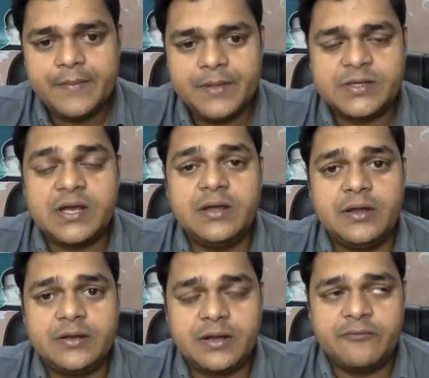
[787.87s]
means
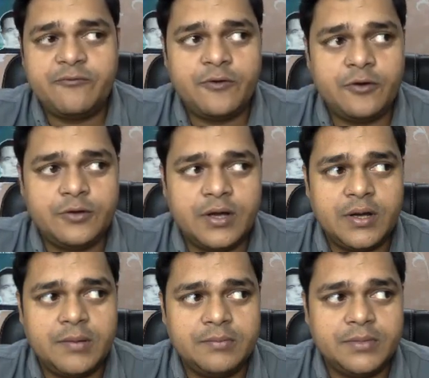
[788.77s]
it can follow
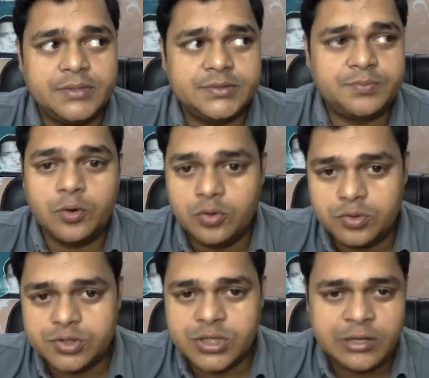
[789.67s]
the means
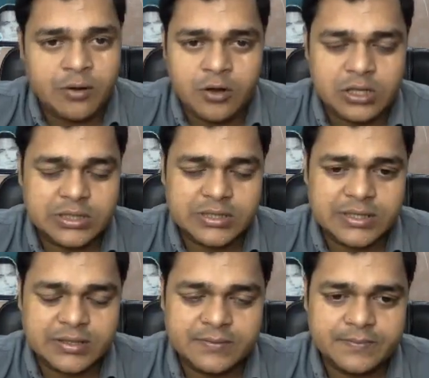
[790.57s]
post and all the
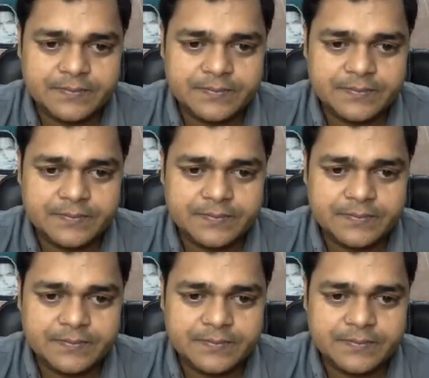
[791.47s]
thing.